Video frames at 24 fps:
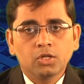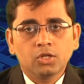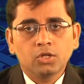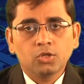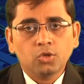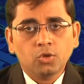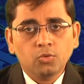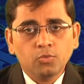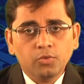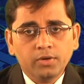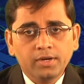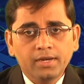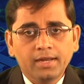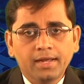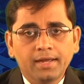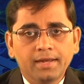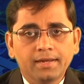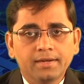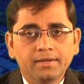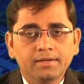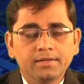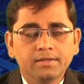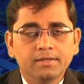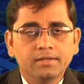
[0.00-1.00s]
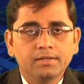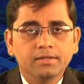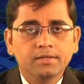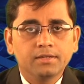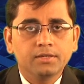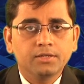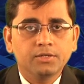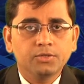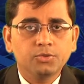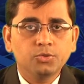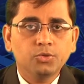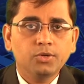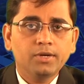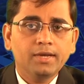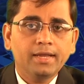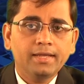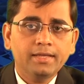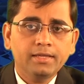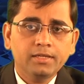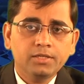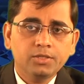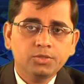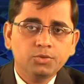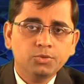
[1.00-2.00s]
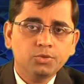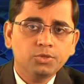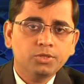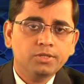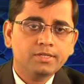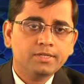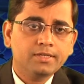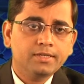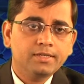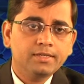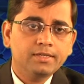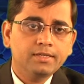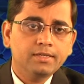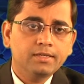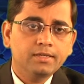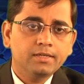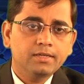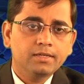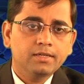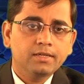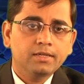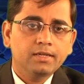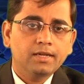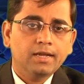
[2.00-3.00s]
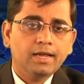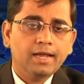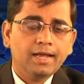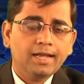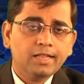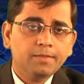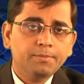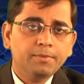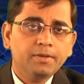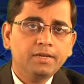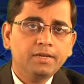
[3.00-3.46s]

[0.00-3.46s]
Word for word: So, on one hand, you would like to study as